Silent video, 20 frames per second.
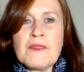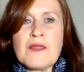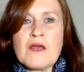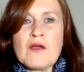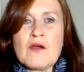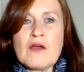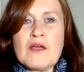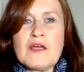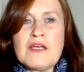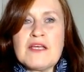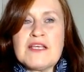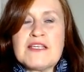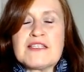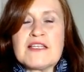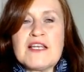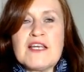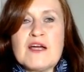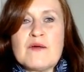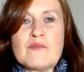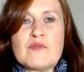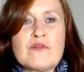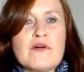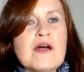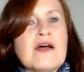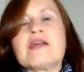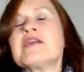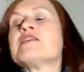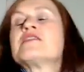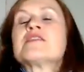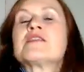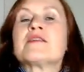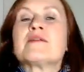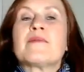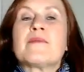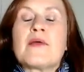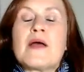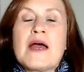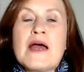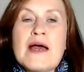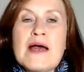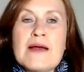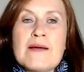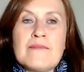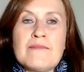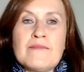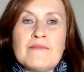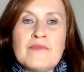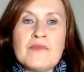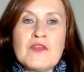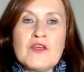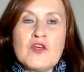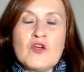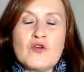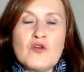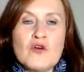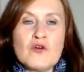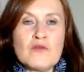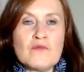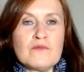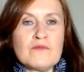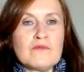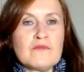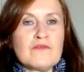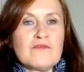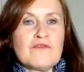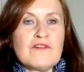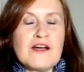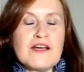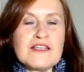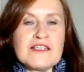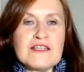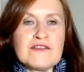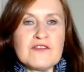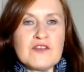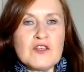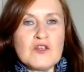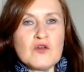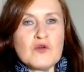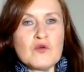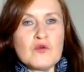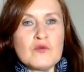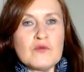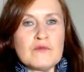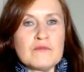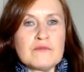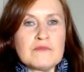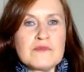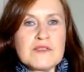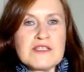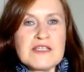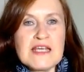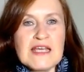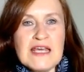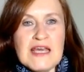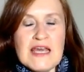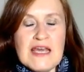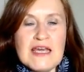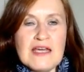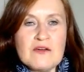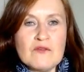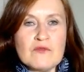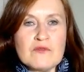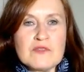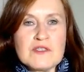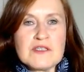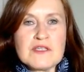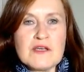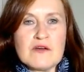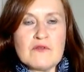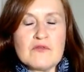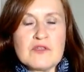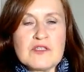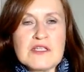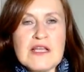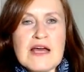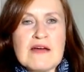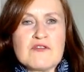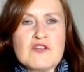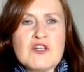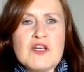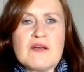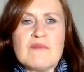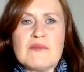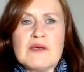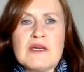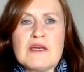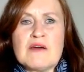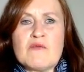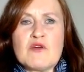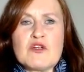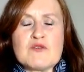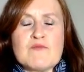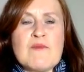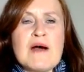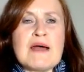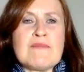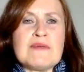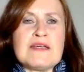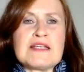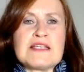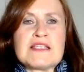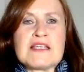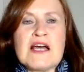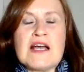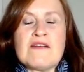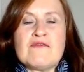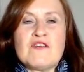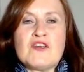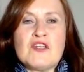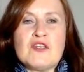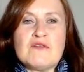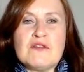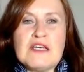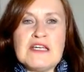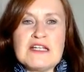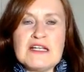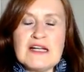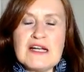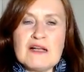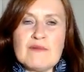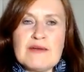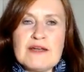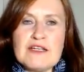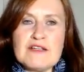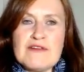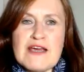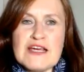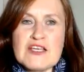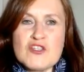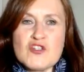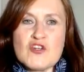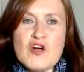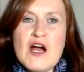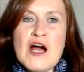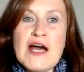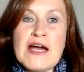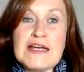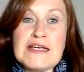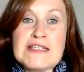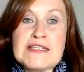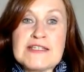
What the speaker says: easily upright, that you're not finding that you're sinking or slouching, which might be a sign that you need a little bit of extra height.